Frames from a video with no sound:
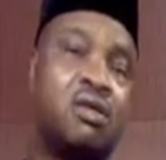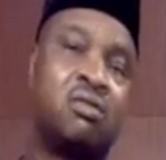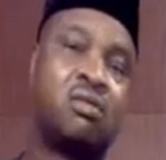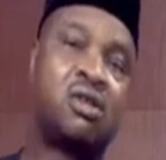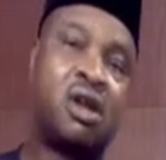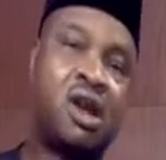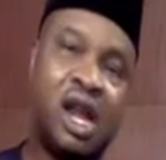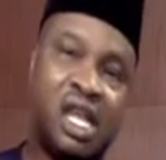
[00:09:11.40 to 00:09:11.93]

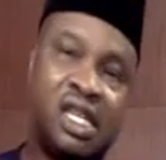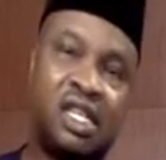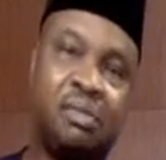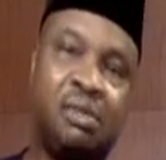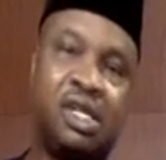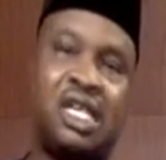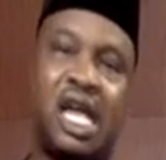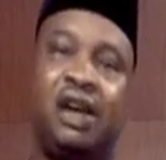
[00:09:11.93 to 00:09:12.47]
crazy
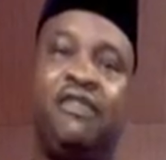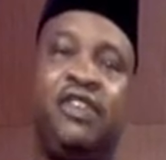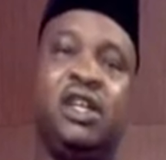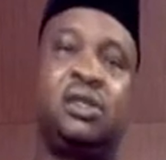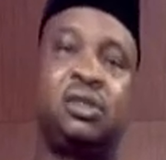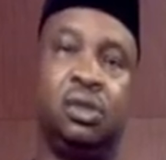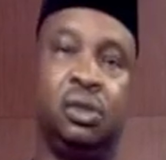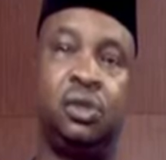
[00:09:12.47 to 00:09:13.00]

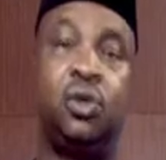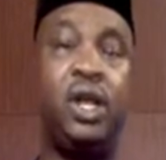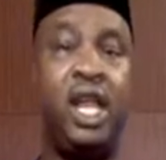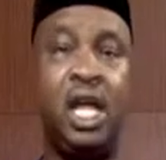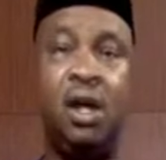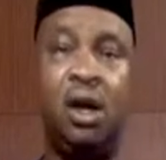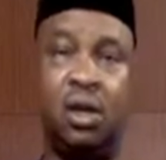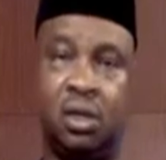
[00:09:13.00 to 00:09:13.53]
misadventure to
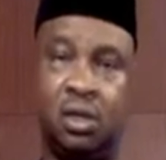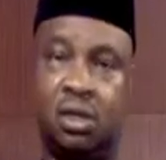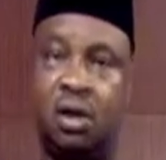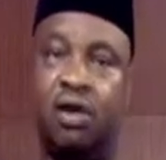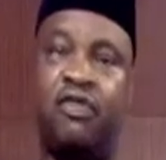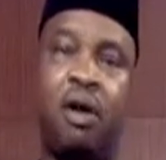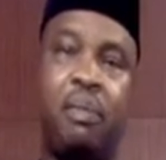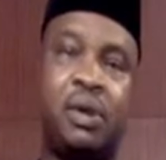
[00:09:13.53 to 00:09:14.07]
Lagos,
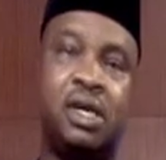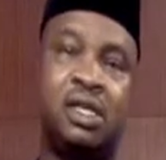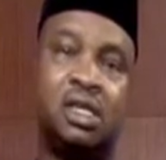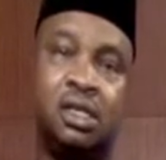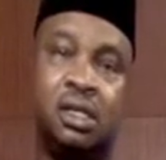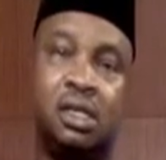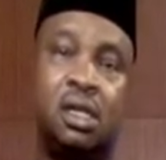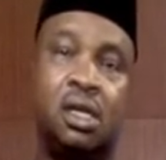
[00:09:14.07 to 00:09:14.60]
of all
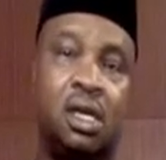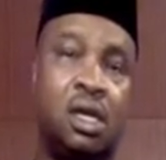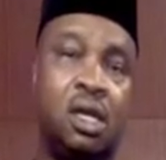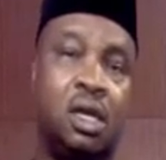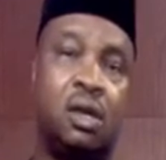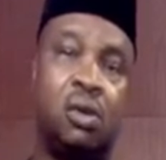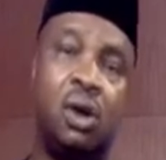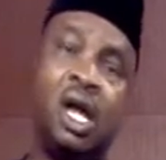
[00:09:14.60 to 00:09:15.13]
places.
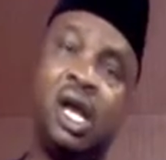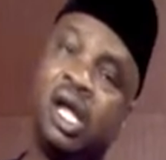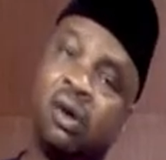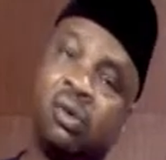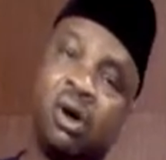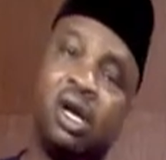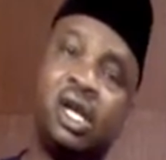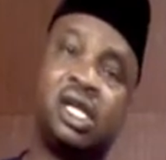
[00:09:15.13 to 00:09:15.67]
Well, a
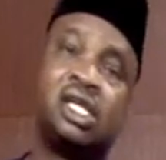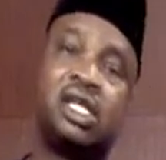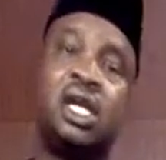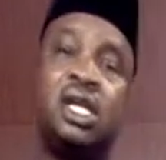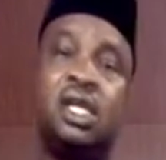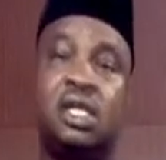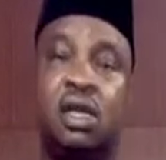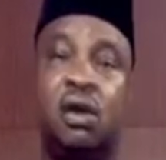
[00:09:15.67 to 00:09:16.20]
word they
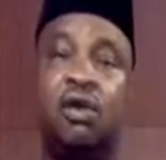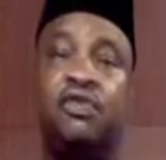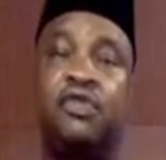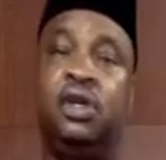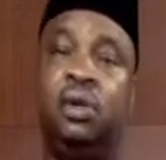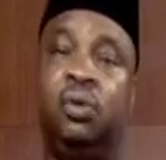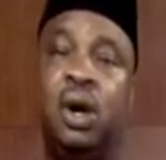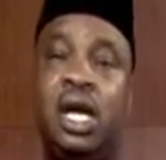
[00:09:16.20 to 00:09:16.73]
say is enough for
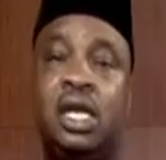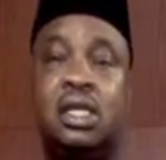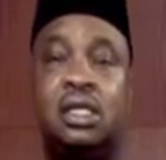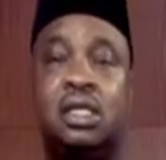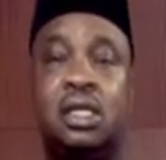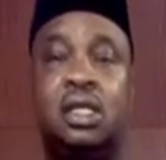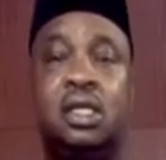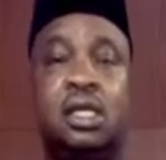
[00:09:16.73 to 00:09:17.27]
the
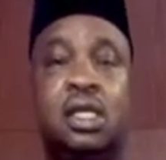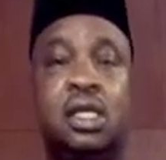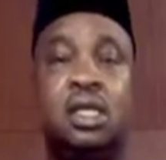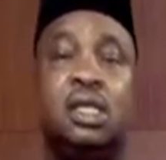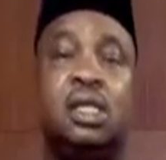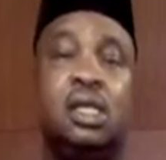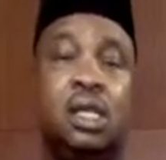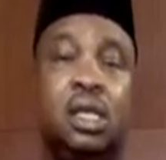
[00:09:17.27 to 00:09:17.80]
wise.
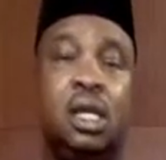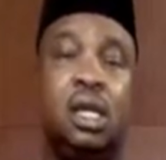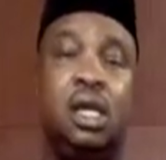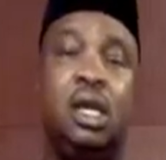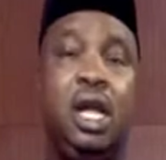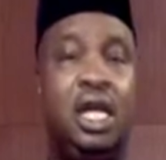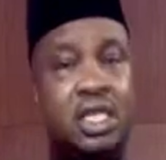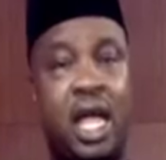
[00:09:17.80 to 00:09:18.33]

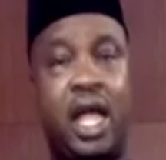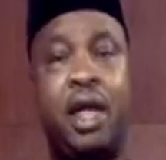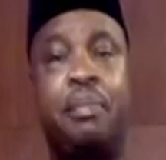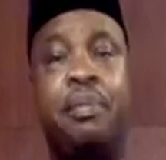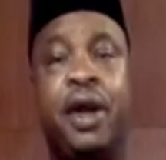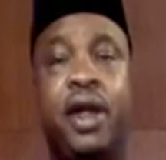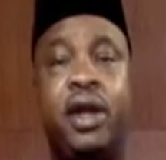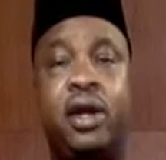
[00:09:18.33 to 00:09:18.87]
Let's take a
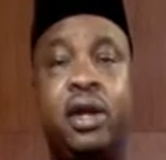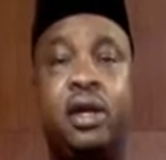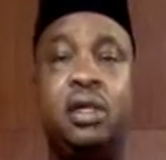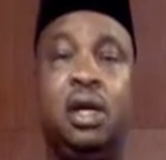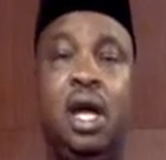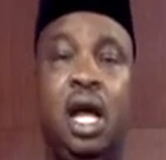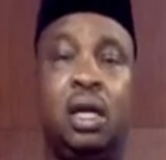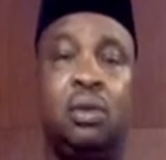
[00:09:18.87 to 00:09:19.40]
break,
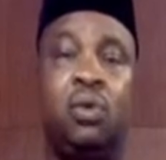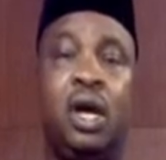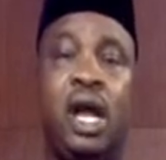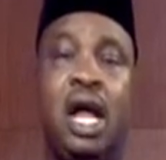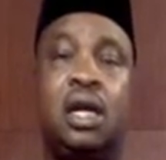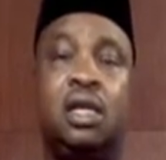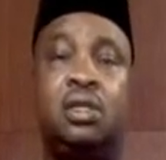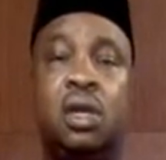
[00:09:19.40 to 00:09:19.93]
and when I
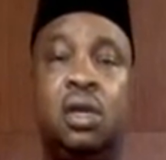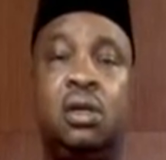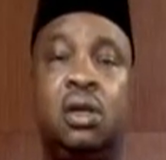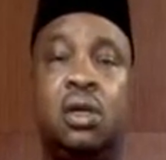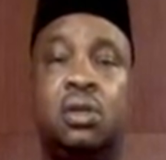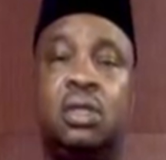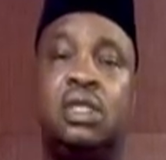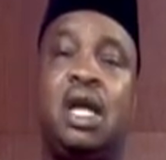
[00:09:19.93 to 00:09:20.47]
return,
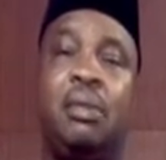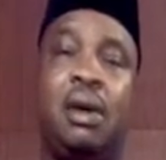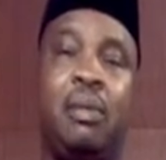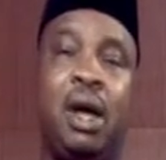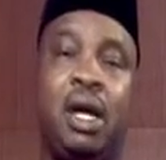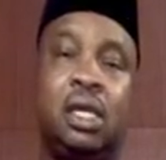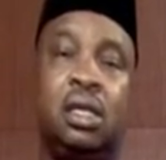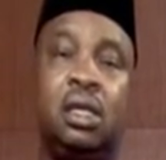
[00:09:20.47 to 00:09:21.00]
Dr. Sam
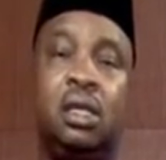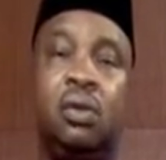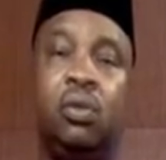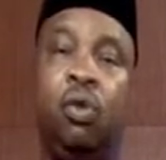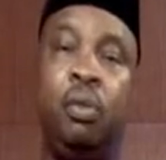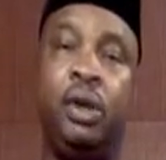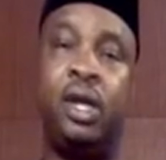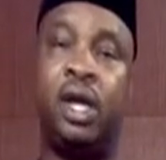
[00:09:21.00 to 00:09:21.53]
Amadi
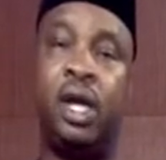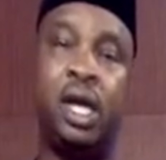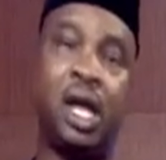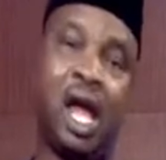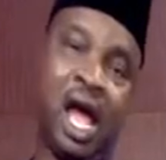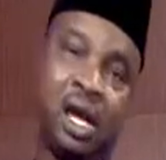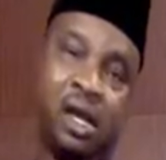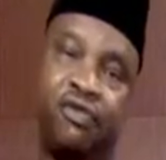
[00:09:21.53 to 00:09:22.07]
will be here.
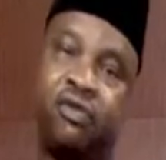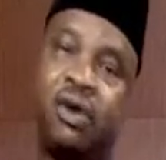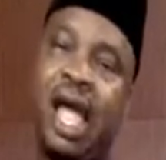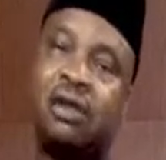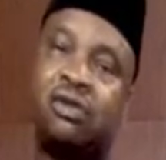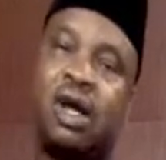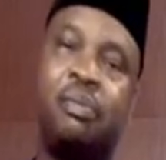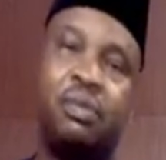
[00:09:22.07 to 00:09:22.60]
And if you
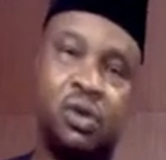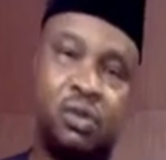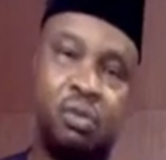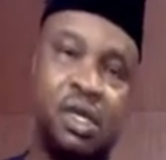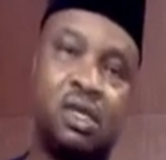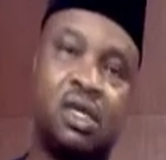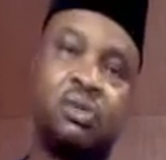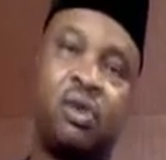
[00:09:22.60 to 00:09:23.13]
like to abuse me
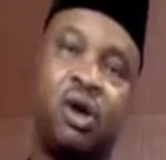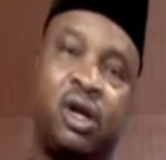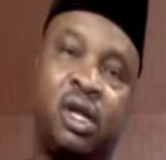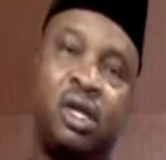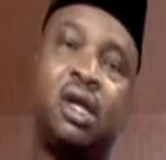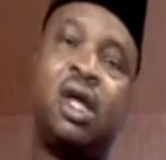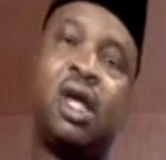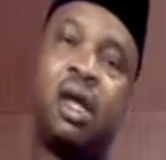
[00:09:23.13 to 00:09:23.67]
this morning
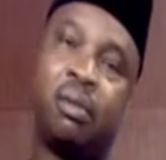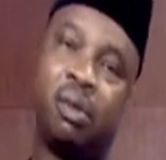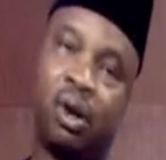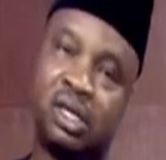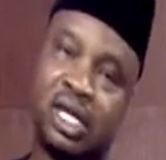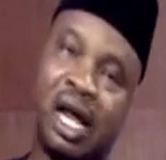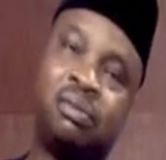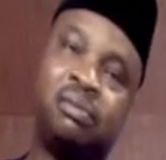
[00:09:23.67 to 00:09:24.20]

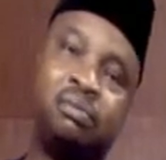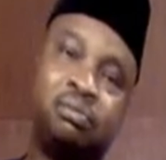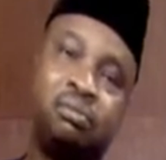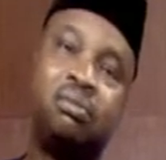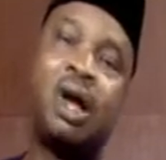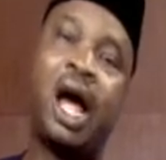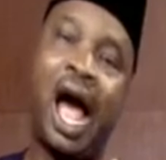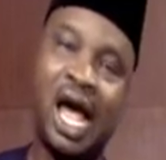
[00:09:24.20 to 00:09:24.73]
because I'm
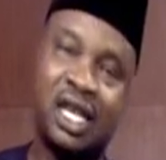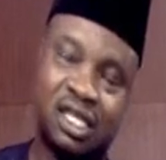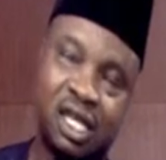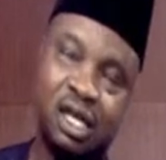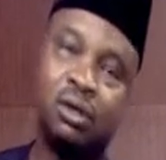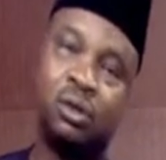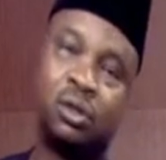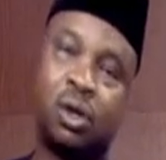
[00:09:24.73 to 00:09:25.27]

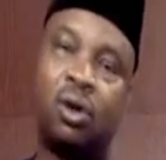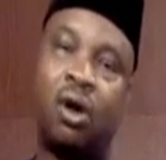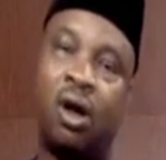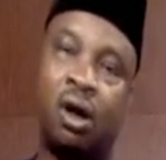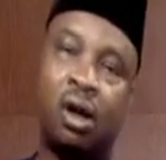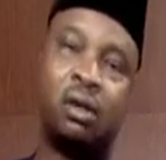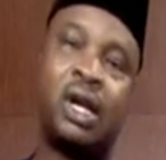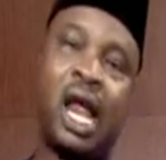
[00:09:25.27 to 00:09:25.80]
asking you to
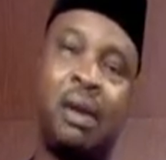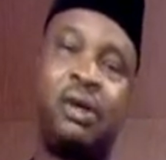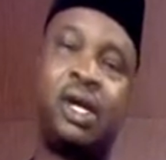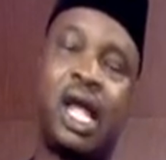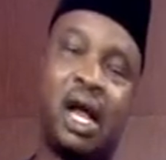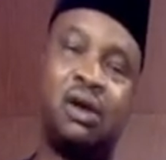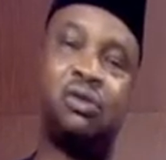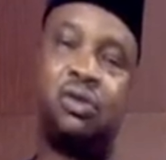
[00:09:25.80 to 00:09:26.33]
call Nnamdi
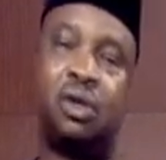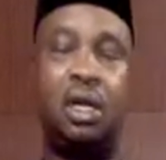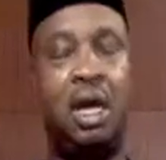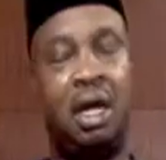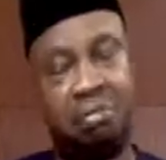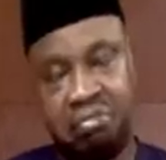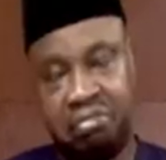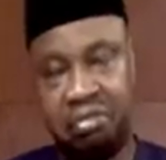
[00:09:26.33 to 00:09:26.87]
Kanu to
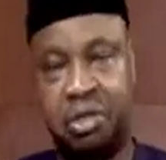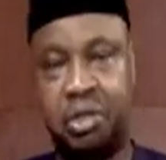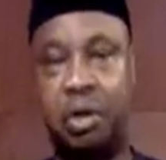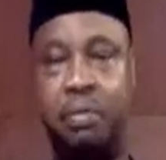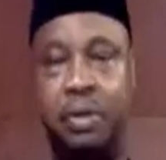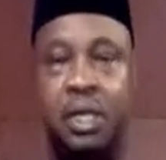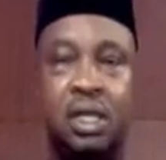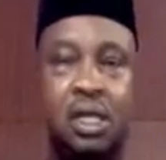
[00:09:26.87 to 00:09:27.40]
order, so
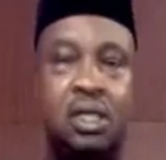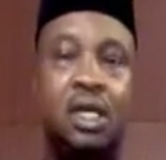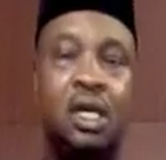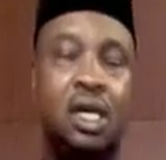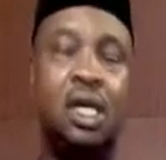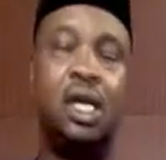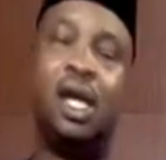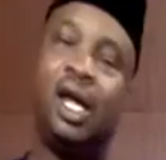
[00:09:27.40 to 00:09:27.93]
be it.
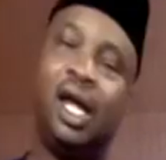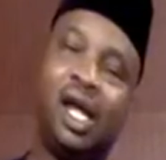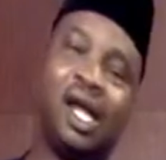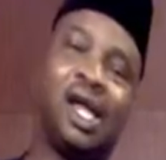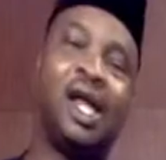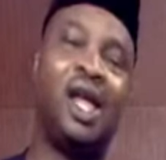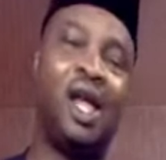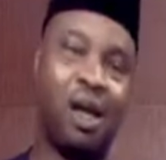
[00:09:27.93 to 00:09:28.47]

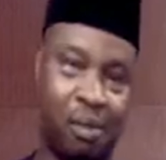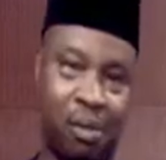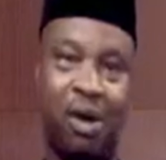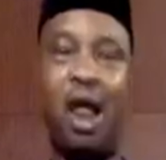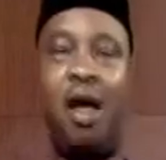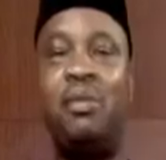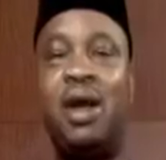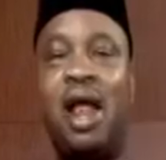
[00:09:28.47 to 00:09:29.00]
But
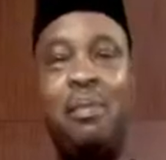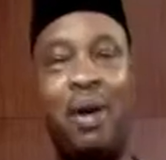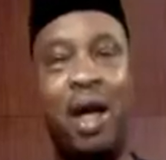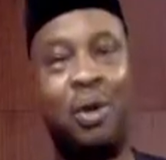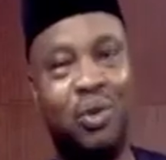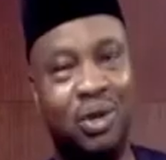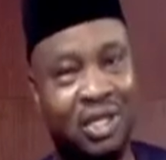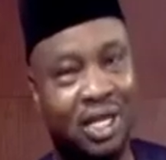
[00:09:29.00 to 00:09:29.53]
I'll be right
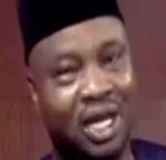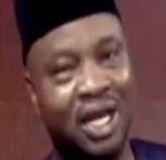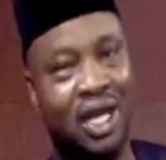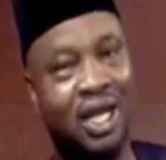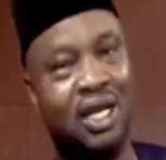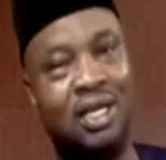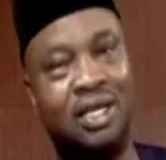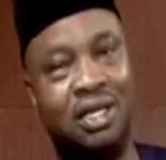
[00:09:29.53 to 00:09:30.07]
back with
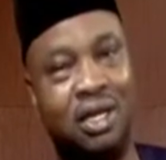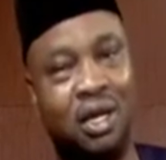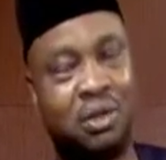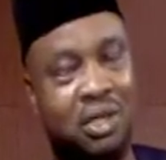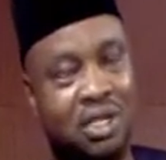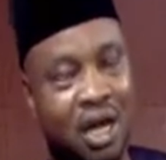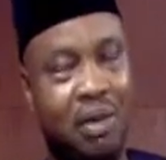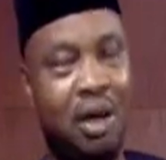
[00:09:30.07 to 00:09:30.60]
Dr.
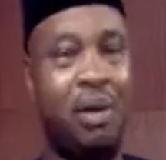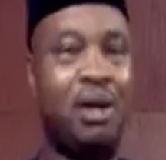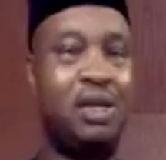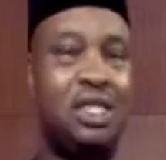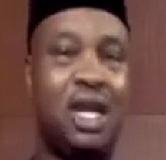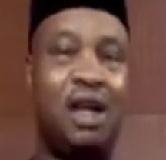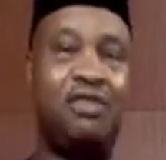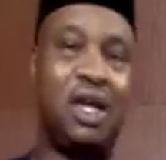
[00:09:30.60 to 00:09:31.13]
Sam
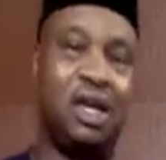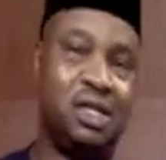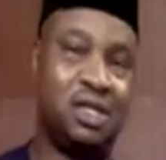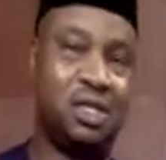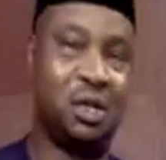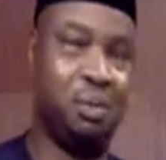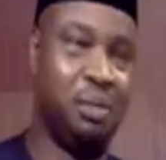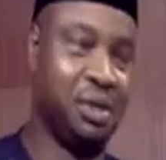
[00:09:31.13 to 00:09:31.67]
Amadi after this
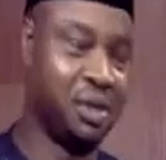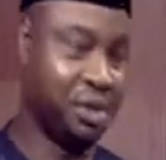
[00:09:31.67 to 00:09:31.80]
short break.